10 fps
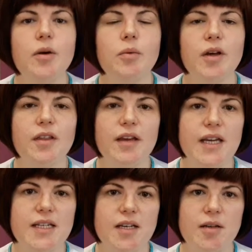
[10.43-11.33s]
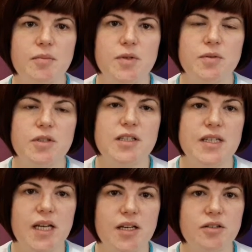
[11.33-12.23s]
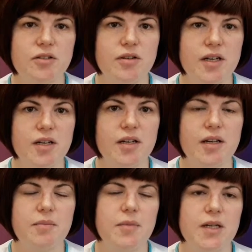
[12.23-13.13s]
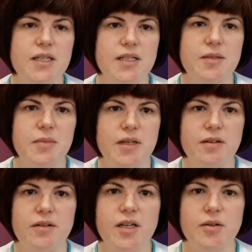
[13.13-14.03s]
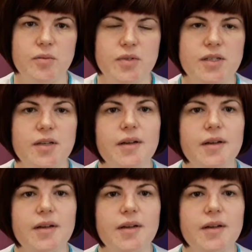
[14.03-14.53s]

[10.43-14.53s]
with EDAMS, which is electronic multidisciplinary notes.